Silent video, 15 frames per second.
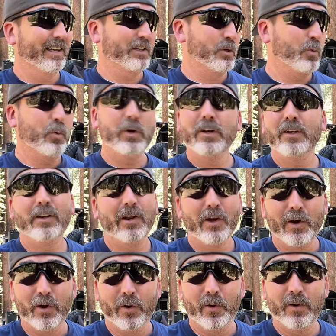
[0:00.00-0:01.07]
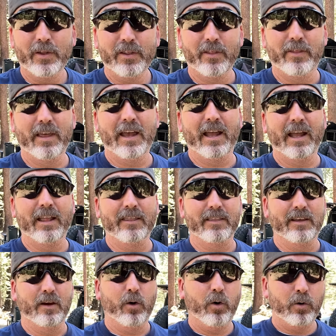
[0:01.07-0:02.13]
you wouldn't know that
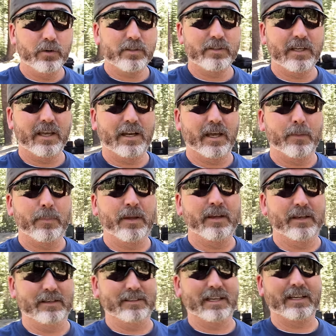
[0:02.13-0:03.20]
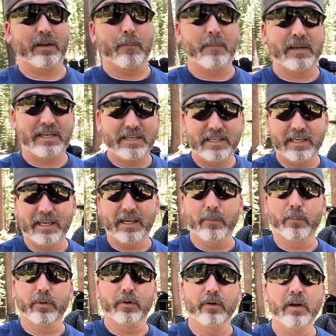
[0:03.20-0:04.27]
the whole setup is like a mini
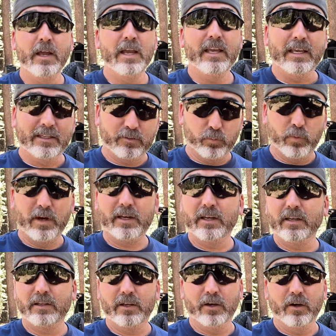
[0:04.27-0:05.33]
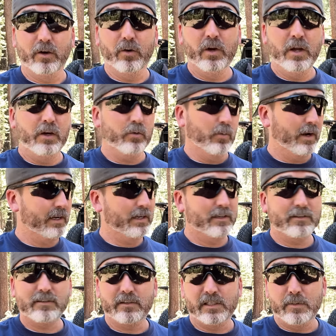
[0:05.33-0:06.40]
camper. It's ready to go, ready to
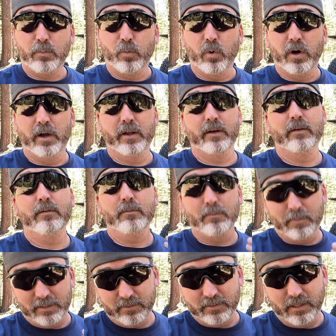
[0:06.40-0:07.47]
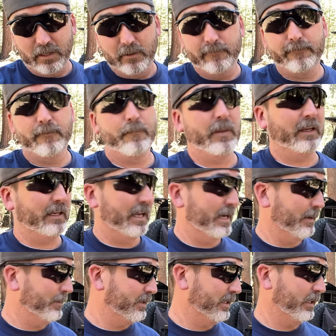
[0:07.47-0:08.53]
sleep one myself. Again,
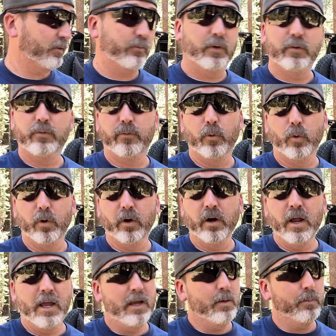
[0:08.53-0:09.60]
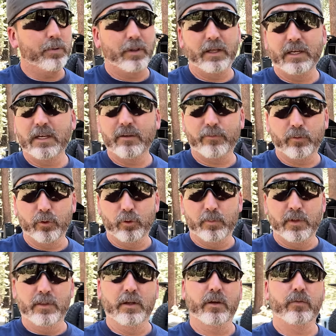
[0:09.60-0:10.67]
I'm six foot four, plenty of room
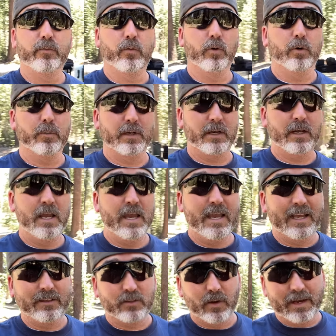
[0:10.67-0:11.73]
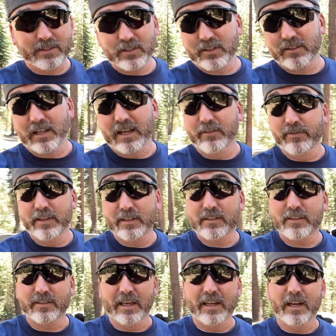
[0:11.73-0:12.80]
in there for me. And so I just love this
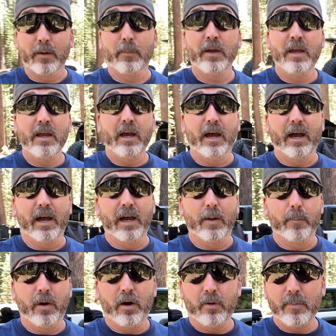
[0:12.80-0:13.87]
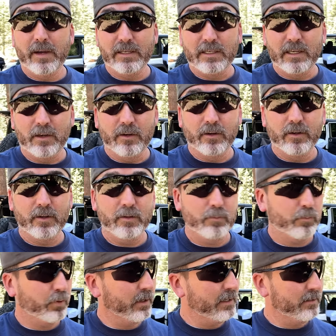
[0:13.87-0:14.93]
setup. Um, all my gear,
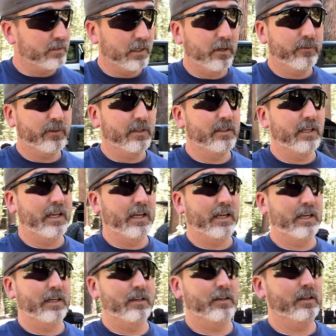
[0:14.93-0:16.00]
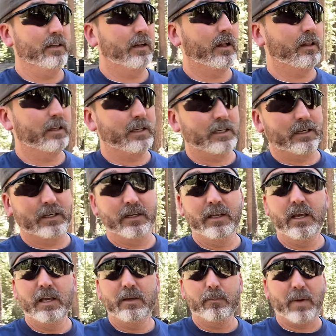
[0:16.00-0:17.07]
pretty self-contained, clean,
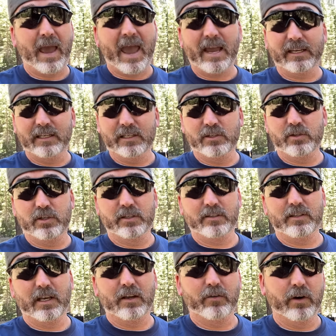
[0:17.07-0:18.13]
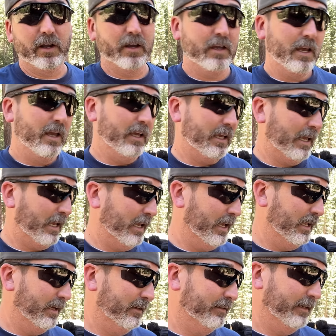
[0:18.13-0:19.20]
packaged, et cetera.
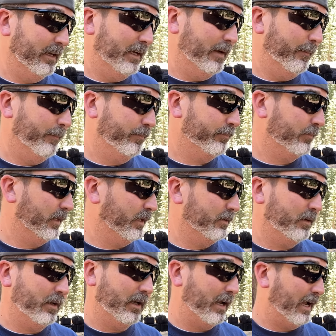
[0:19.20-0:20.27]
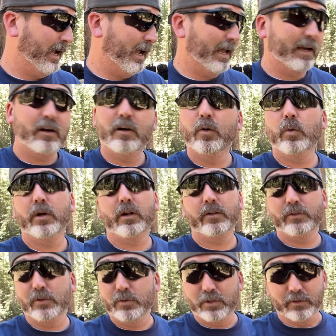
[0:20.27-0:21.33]
And um, I, I don't know what I'll
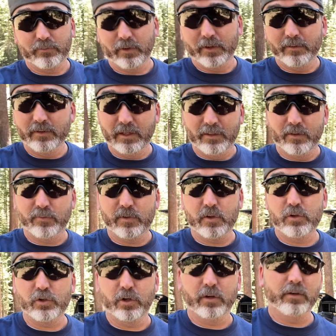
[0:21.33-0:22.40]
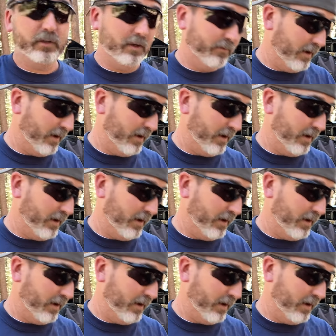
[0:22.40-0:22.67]
do different in the future. If